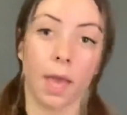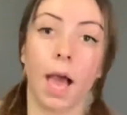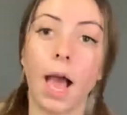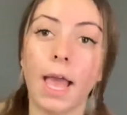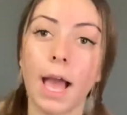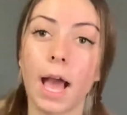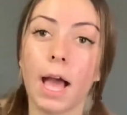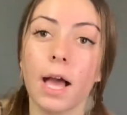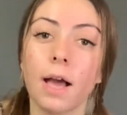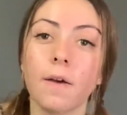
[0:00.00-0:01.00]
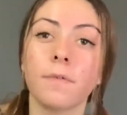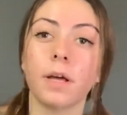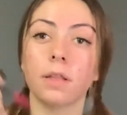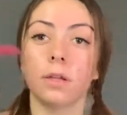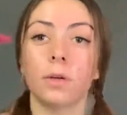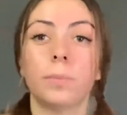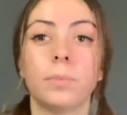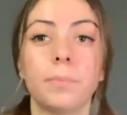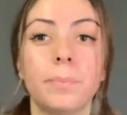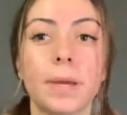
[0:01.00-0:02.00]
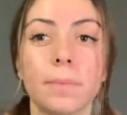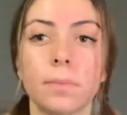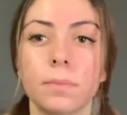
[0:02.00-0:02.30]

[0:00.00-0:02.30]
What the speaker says: I have a little I